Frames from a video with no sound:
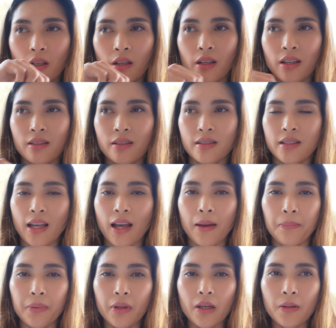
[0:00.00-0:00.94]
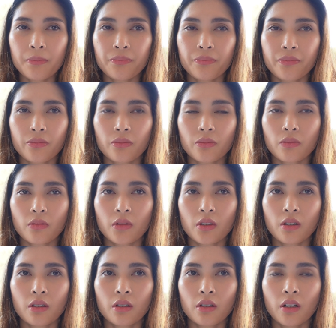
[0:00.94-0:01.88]
and sappy.
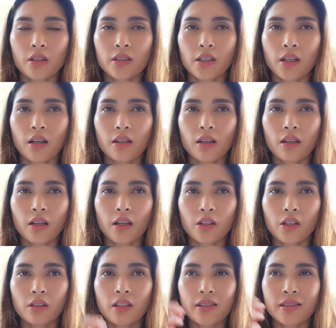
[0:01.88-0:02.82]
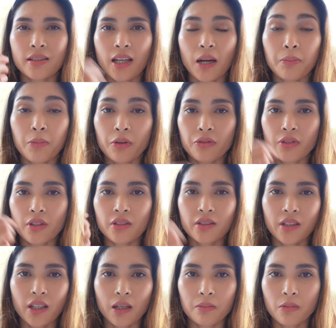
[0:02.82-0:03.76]
It's kind of like the sap of the
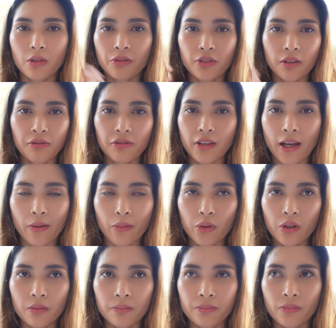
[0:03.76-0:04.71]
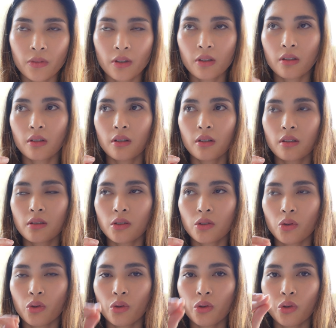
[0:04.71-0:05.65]
stem of the flower,
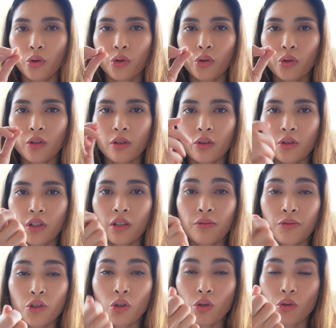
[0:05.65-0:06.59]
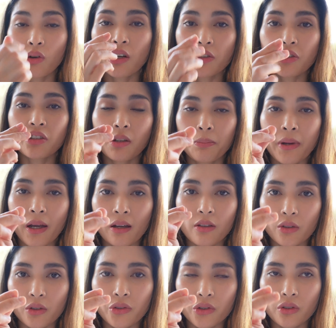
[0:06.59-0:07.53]
or if you crush the
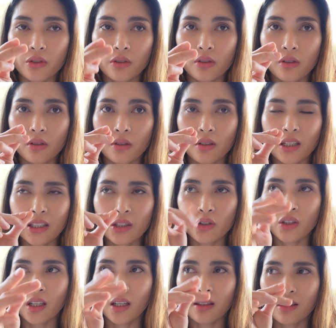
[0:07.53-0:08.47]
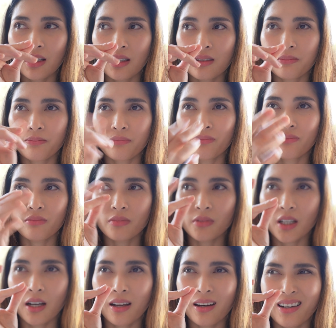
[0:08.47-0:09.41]
petals and you get that
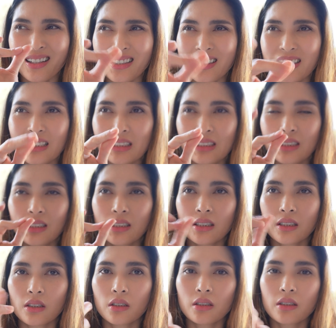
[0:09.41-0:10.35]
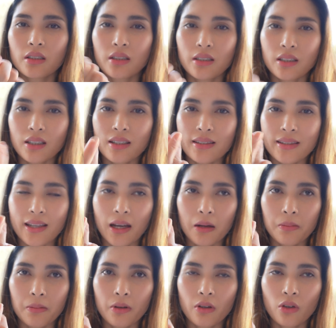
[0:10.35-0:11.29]
kind of sticky
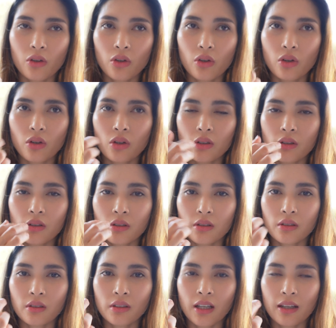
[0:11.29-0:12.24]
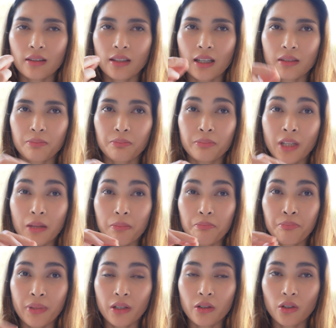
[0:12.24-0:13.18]
sap, that
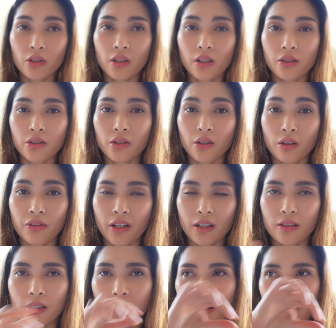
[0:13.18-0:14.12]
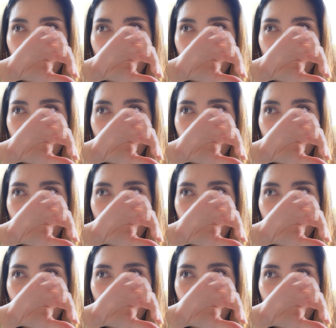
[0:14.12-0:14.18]
bitterness of it.